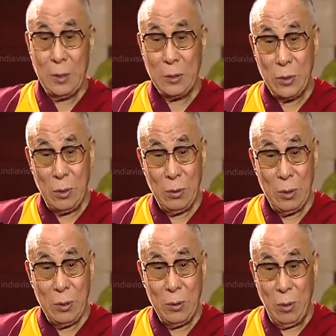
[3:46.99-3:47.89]
So
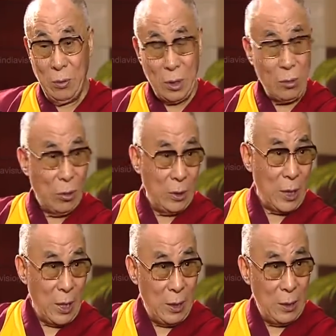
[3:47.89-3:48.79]
all record
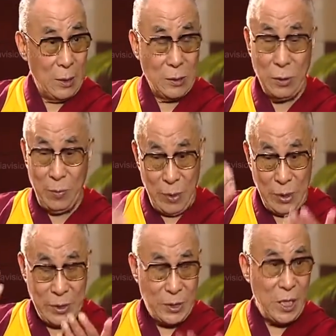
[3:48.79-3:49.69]
there. So
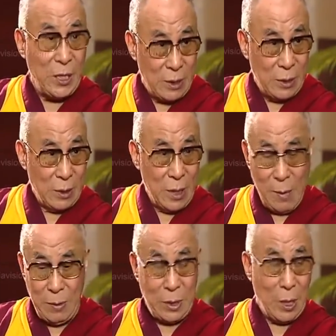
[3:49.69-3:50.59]
please check
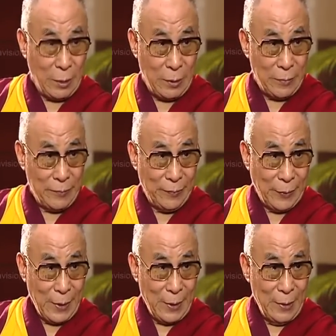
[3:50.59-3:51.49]
everything.
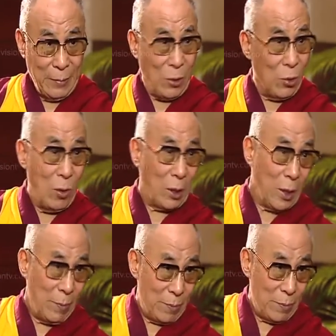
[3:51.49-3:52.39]
But no one come.